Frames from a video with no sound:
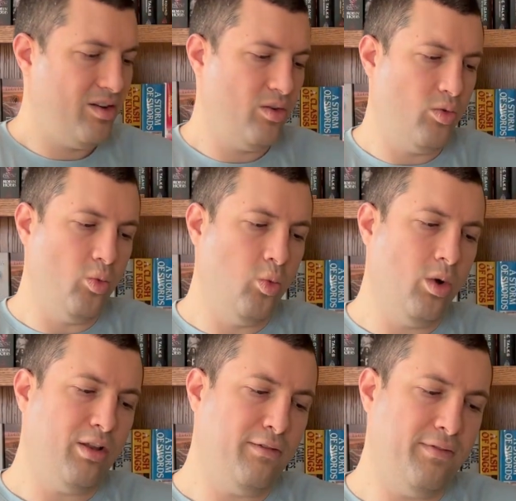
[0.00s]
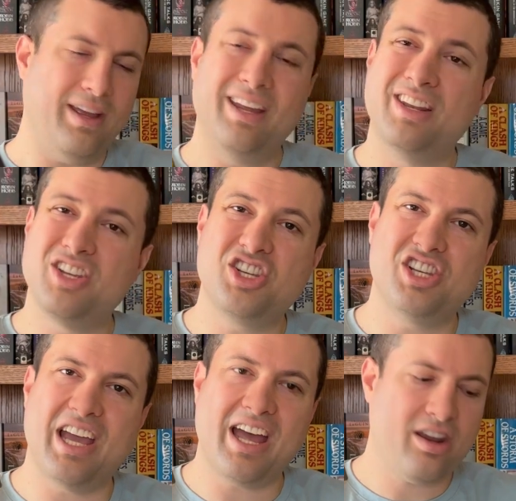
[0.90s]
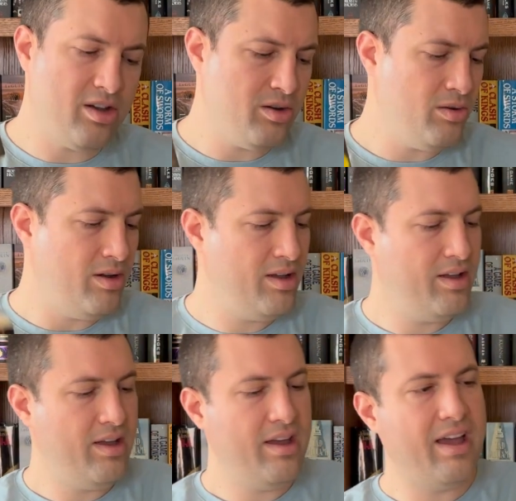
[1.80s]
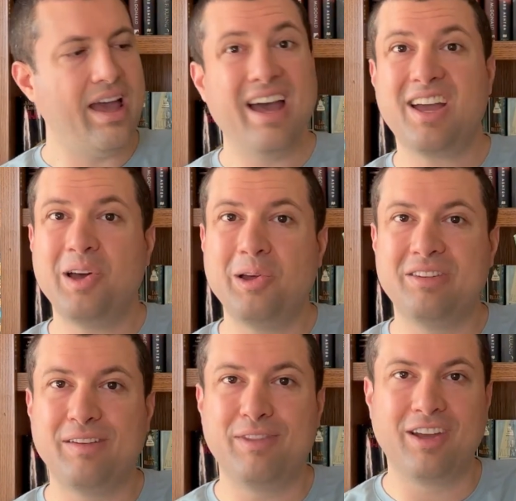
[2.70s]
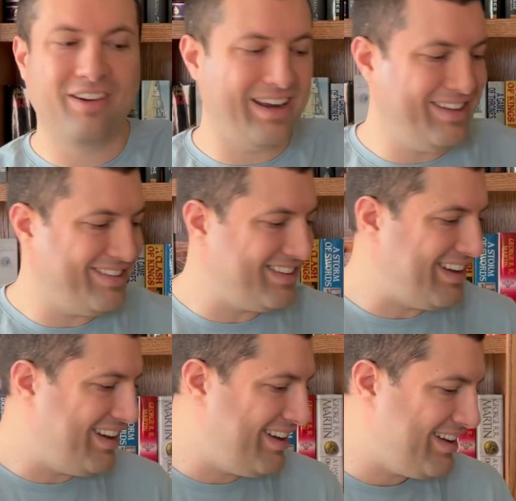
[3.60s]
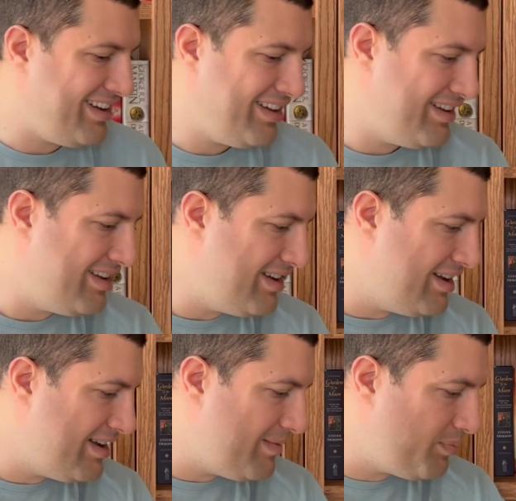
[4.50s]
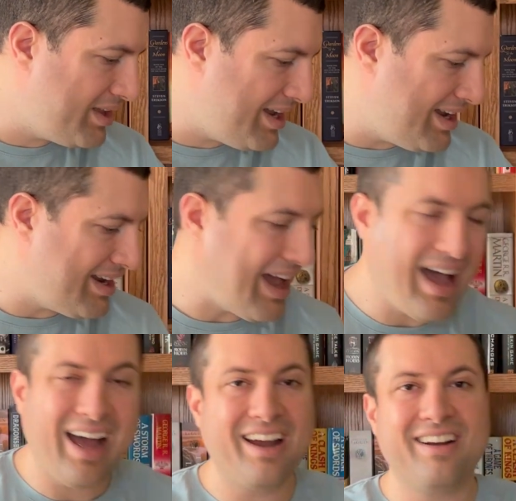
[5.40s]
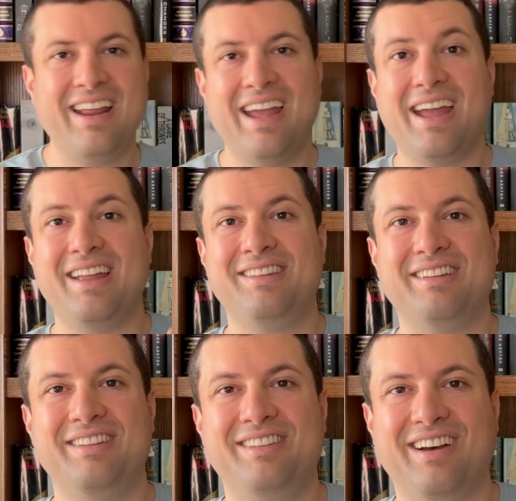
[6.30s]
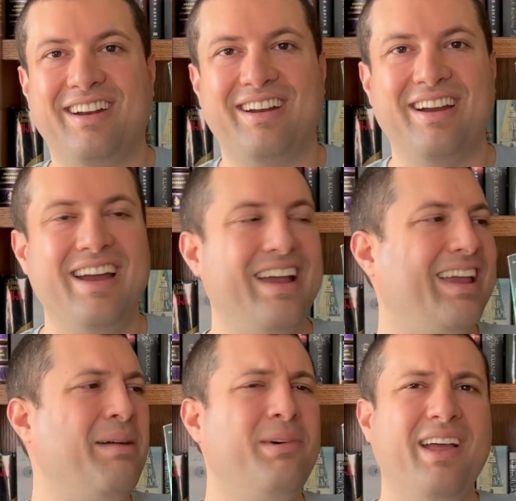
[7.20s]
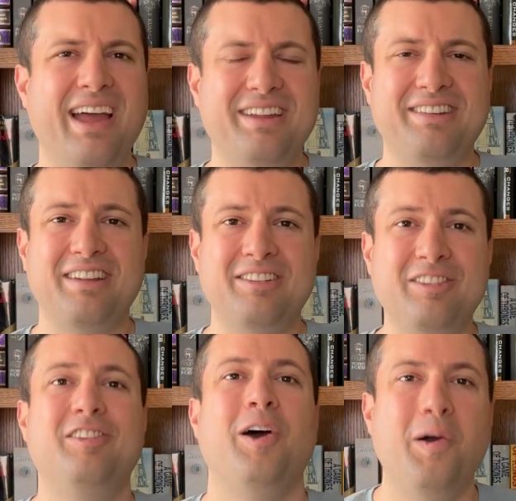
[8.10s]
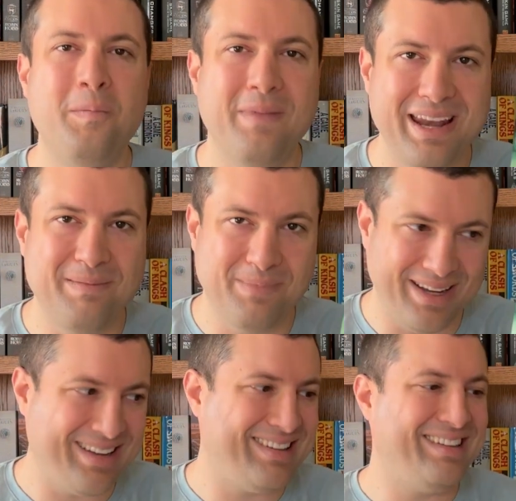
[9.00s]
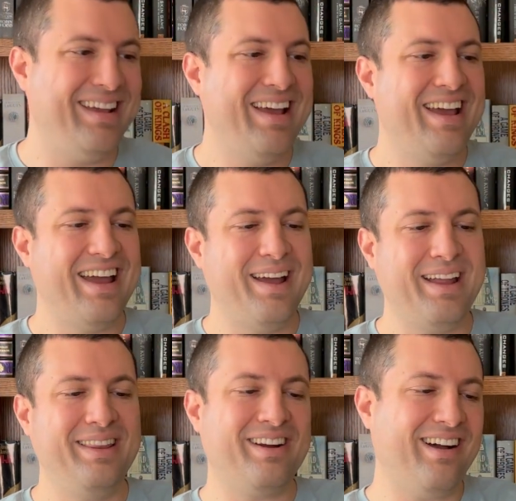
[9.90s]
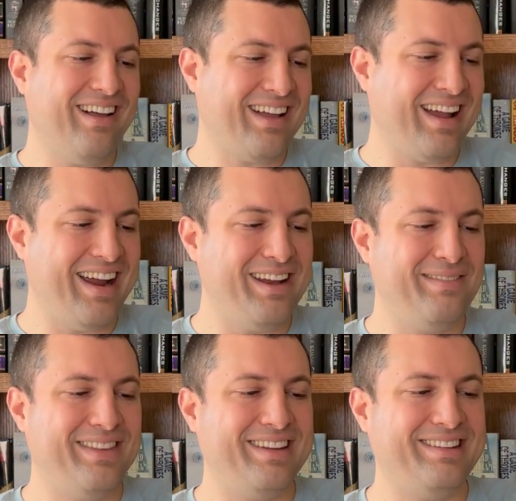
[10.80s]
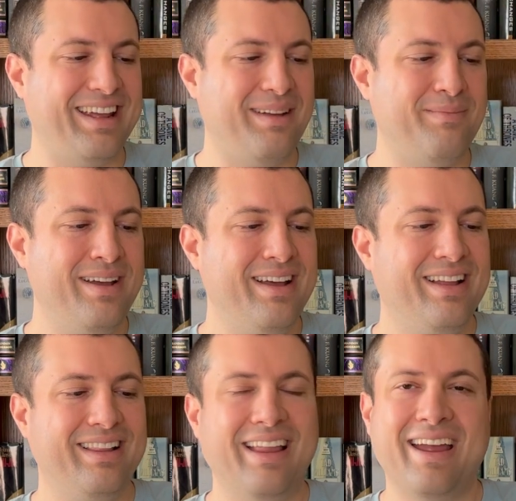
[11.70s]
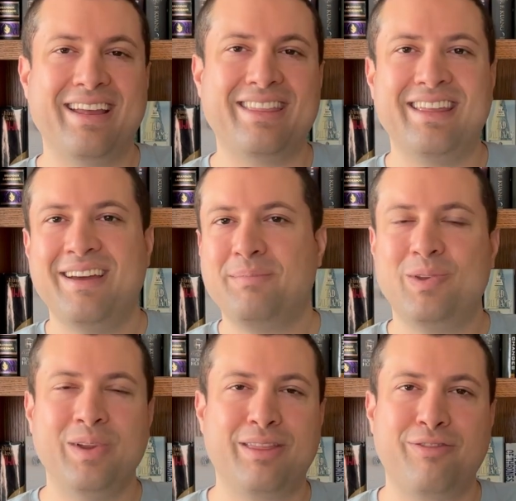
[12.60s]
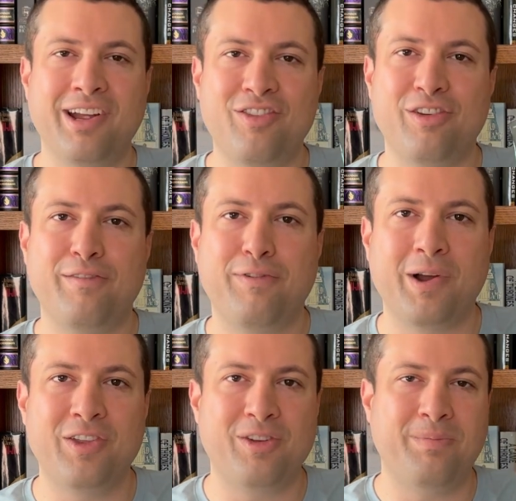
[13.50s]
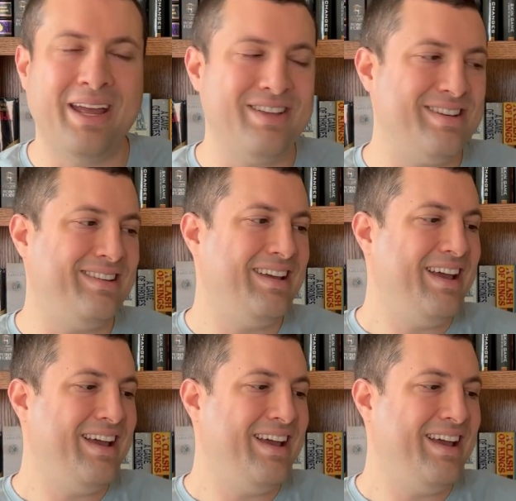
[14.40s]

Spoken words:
Wolf in Shadow, Echoes of the Great Song, and Iron Hand's Daughter. Gemmel has so many books, and they're all kind of the same length, between 300 and 400 pages,